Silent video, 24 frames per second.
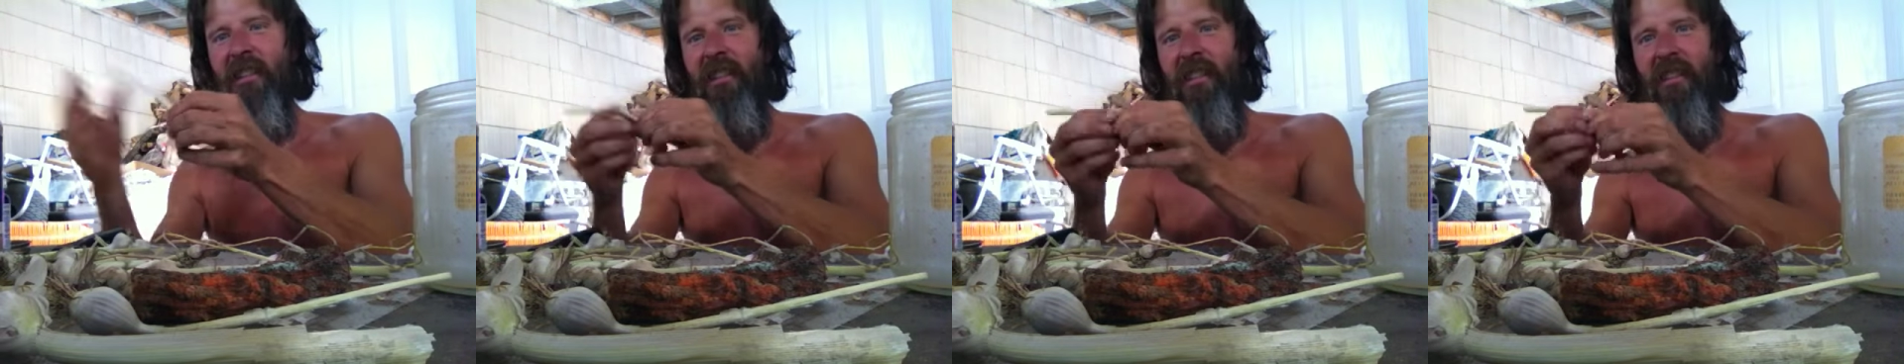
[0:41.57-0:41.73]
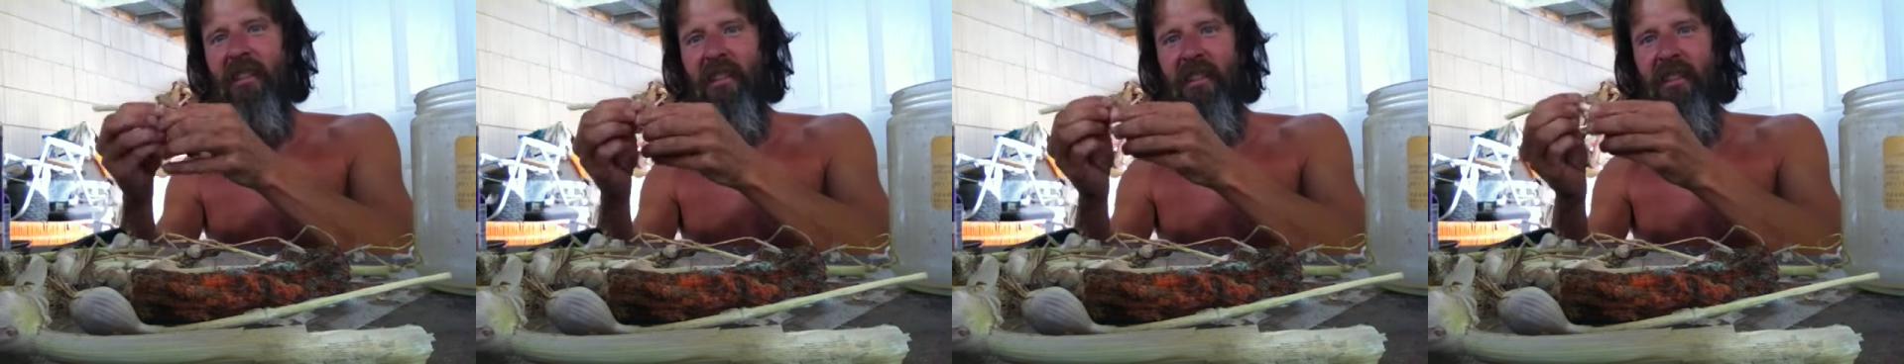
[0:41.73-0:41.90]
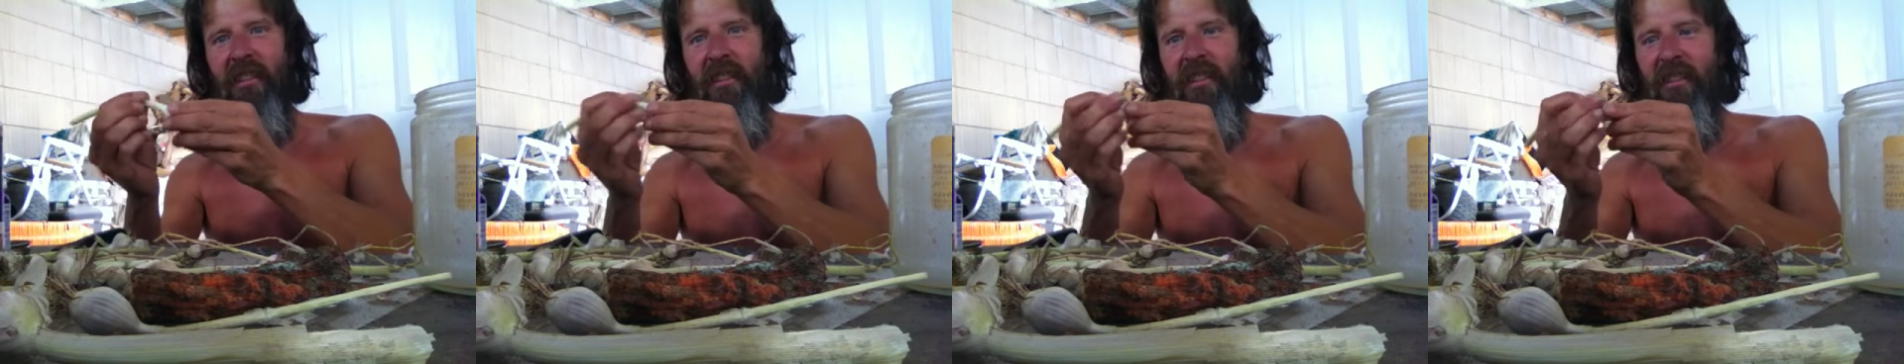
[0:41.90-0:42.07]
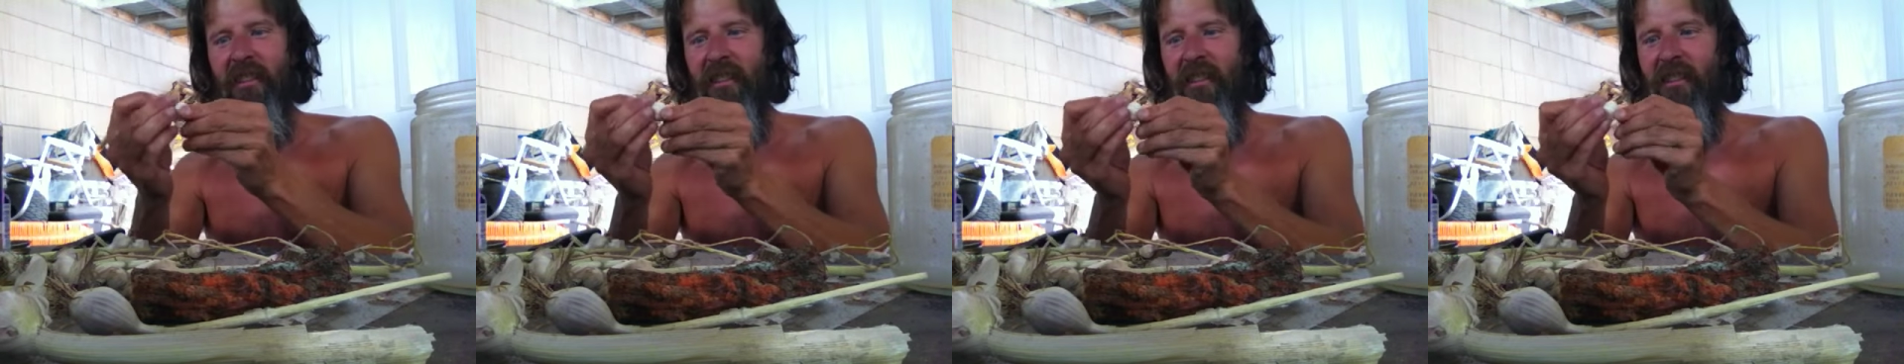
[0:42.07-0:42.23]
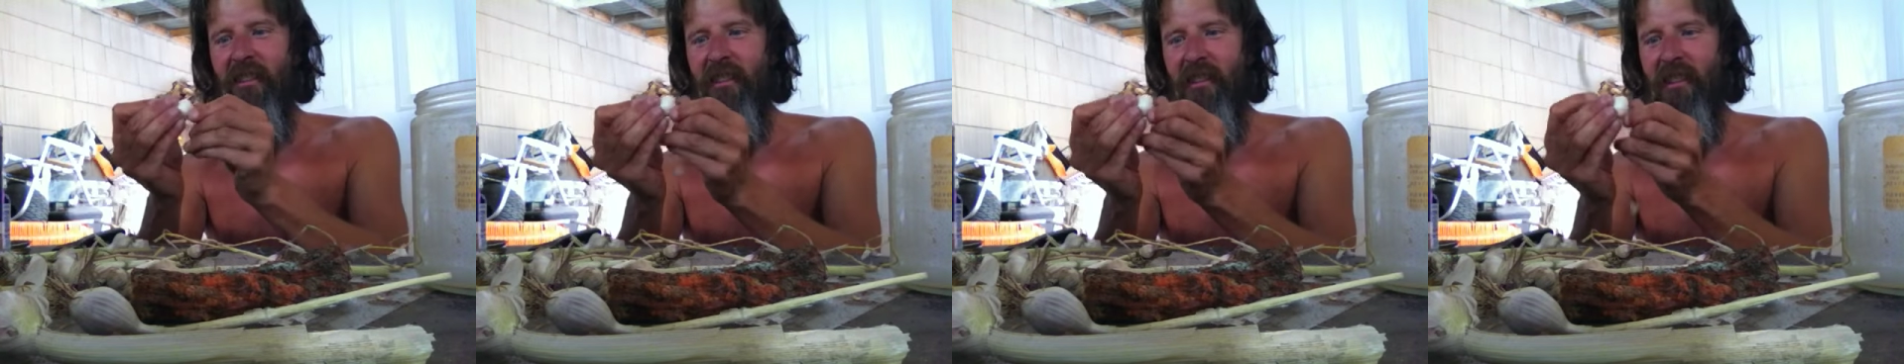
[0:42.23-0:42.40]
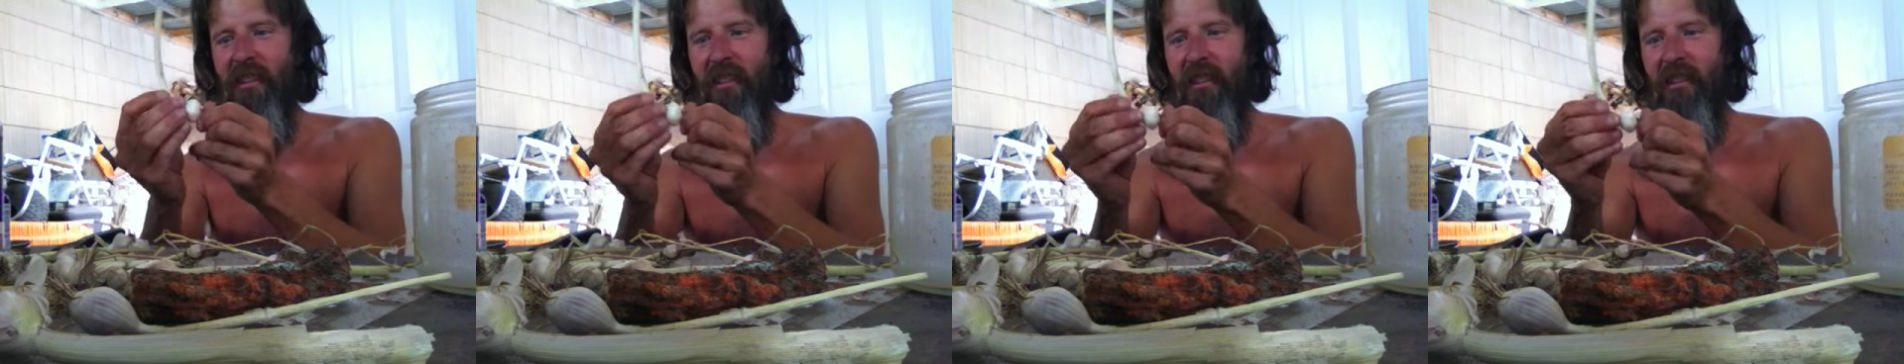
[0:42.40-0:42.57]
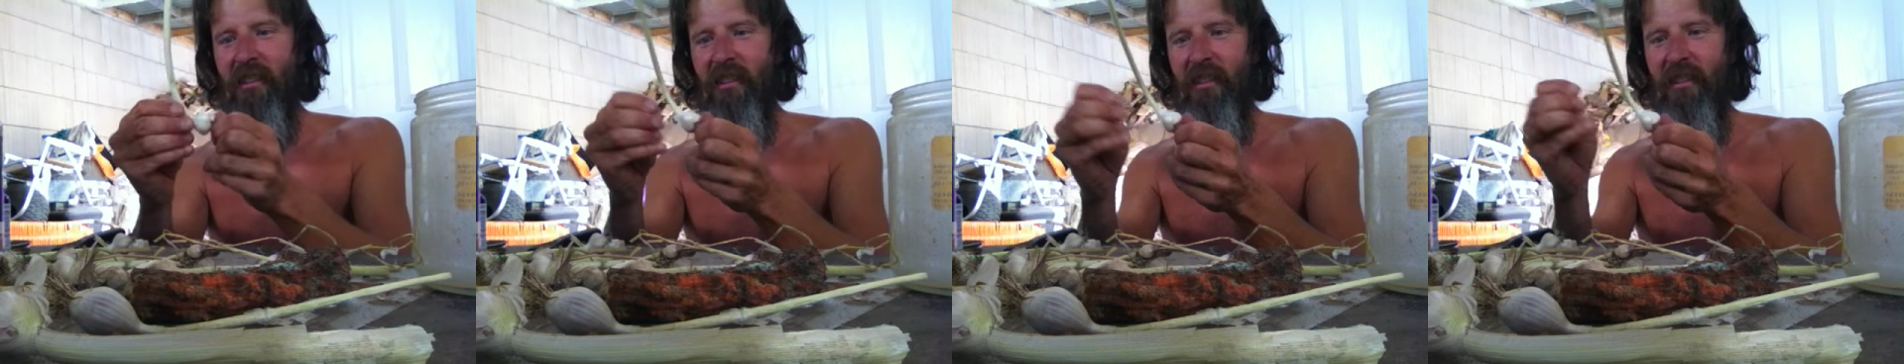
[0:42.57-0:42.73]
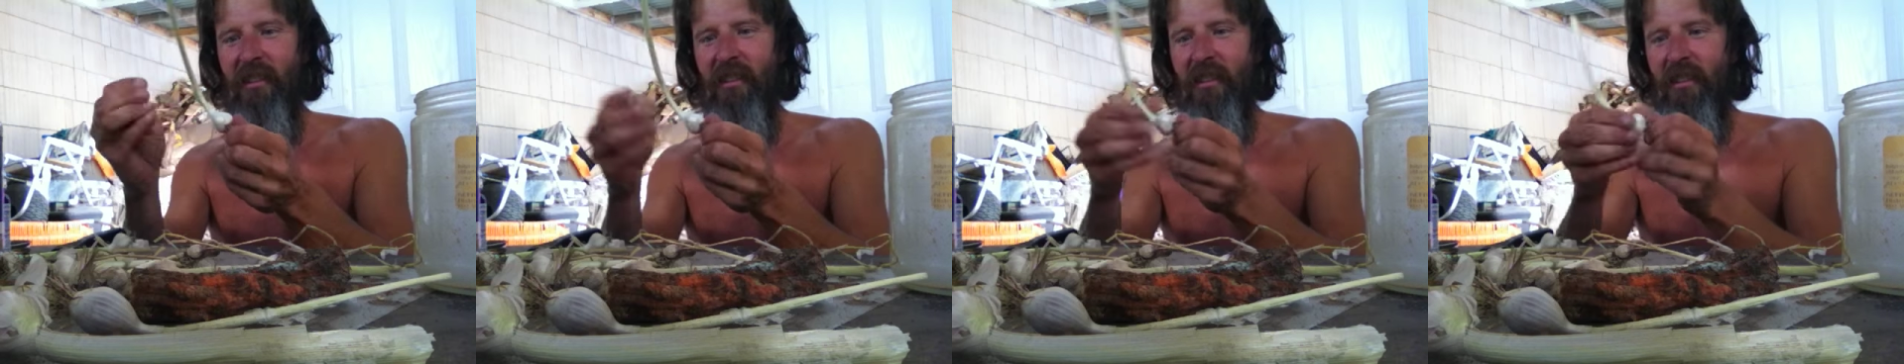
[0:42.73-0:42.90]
to eat it too, so